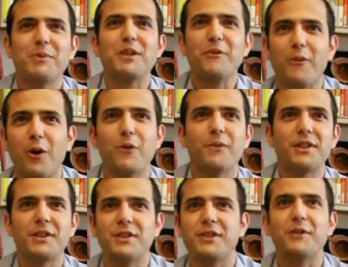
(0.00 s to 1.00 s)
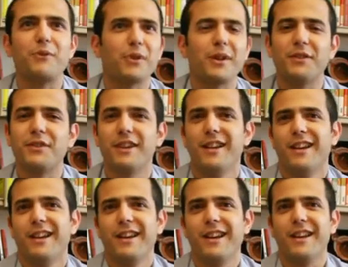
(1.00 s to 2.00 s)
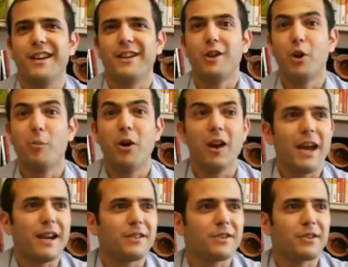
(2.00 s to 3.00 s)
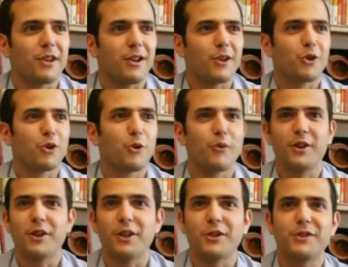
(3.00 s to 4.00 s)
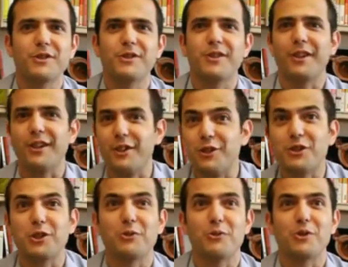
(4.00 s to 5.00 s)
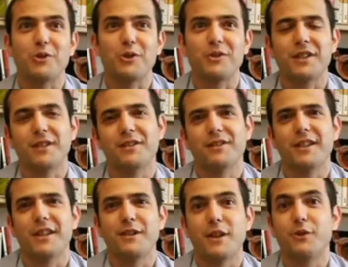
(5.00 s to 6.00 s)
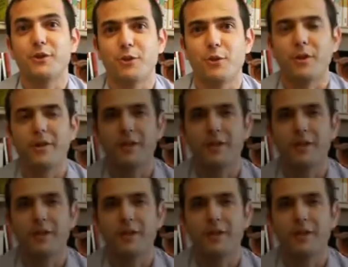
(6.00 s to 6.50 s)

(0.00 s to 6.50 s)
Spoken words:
involved in these different global health governance institutions and so on.